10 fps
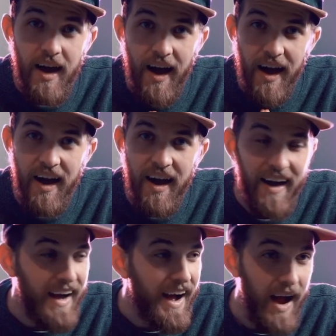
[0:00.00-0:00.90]

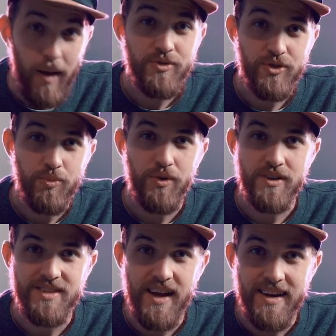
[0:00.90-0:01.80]
I'm super
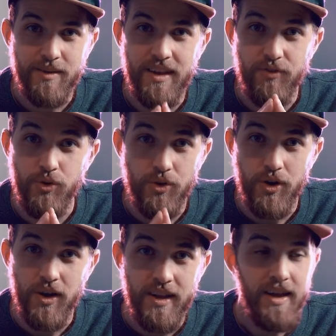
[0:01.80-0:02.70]
excited. If you
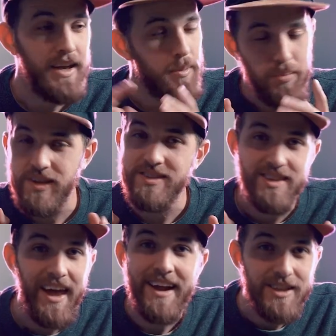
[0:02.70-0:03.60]
could, please
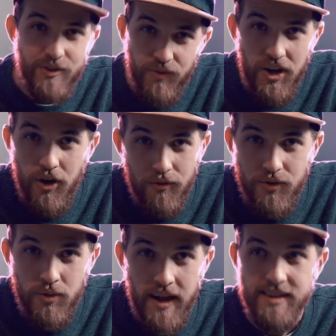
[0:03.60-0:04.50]
like this video if
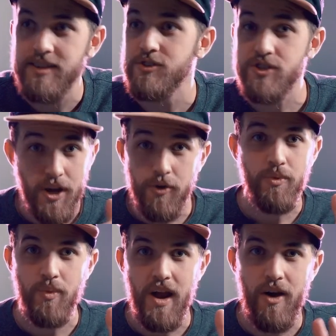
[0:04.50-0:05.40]
you liked it. Share it
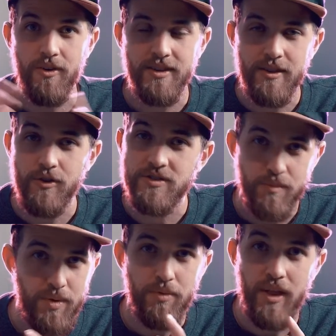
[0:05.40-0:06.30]
around. There are
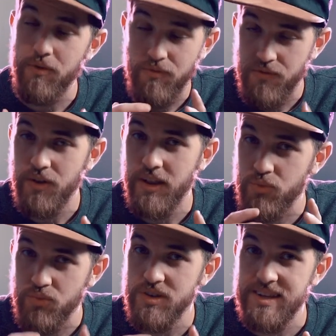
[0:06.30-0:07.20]
some people that I feel like
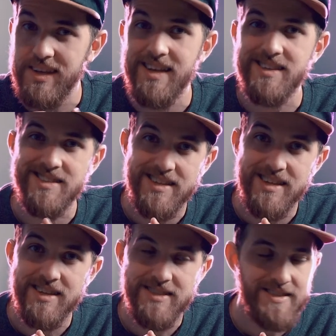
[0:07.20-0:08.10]
really need to see
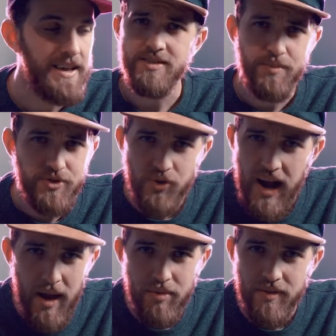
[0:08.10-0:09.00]
this.
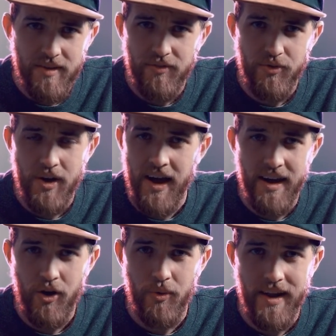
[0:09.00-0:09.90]
Subscribe if you're
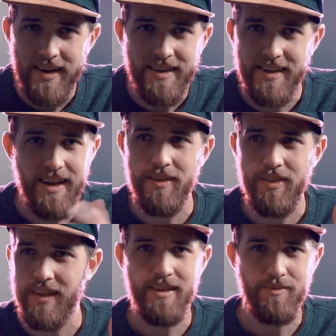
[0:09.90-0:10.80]
not already,
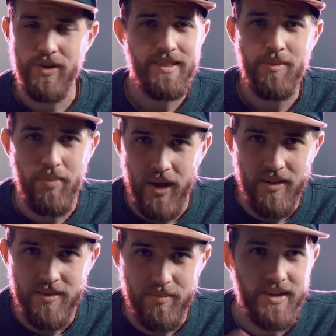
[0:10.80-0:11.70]
and ring the
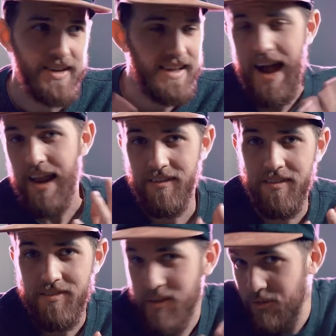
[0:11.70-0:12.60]
bell because I don't
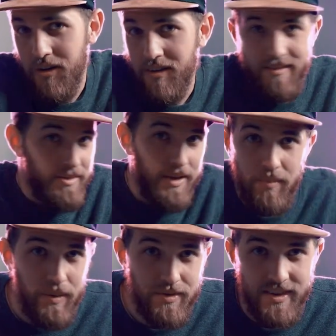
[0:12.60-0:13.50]
know if they were. Some
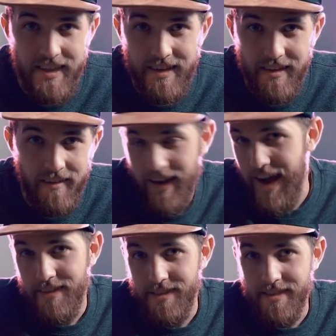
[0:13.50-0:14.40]
people say they don't.
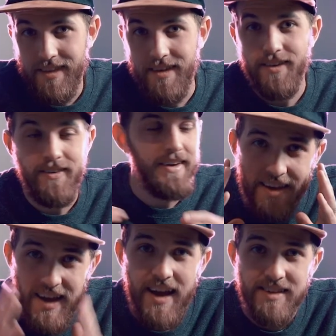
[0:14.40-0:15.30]
I think they do.
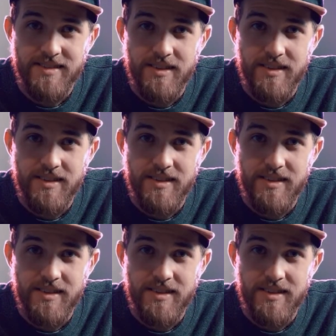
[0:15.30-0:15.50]
And guys,